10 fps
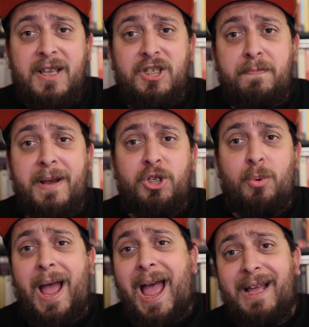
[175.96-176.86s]

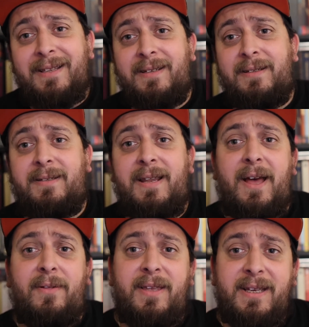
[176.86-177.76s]
Special Actors.
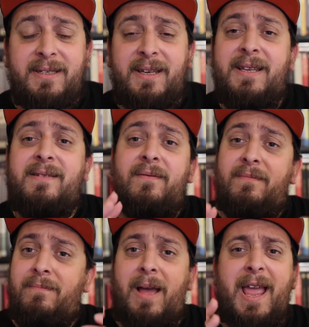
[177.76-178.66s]
Now this is
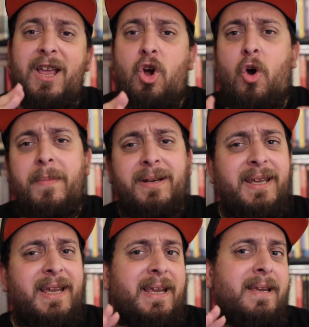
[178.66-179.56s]
a
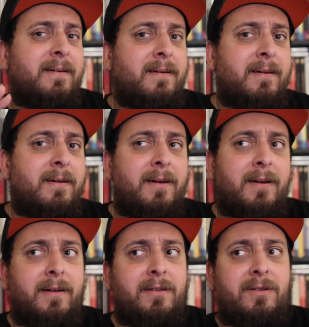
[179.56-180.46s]
comedy
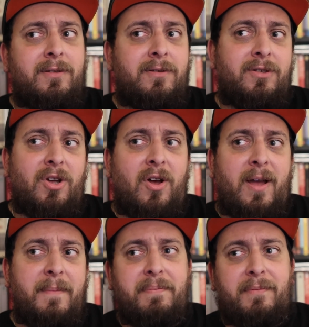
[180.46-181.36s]

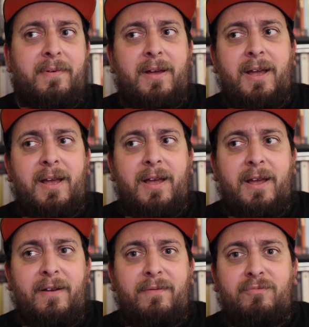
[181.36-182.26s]
type
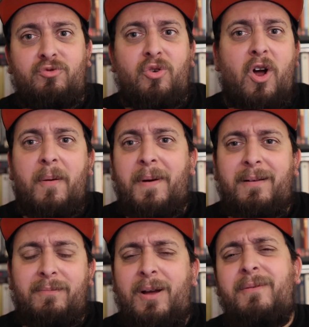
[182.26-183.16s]

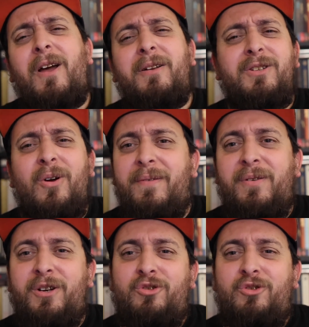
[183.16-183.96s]
drama, but no, it's not even a